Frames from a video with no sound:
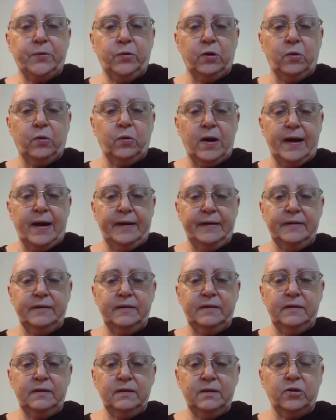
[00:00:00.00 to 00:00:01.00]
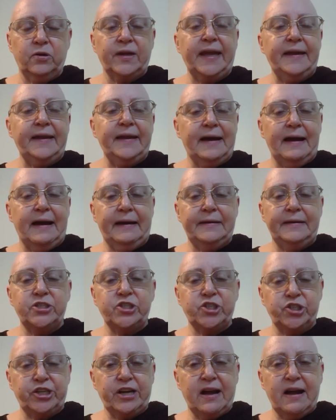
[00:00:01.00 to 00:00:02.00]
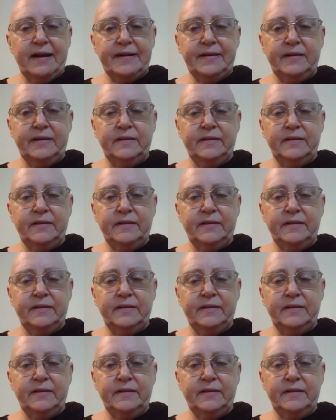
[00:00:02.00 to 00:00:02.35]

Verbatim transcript: or what? Or can I? Should I?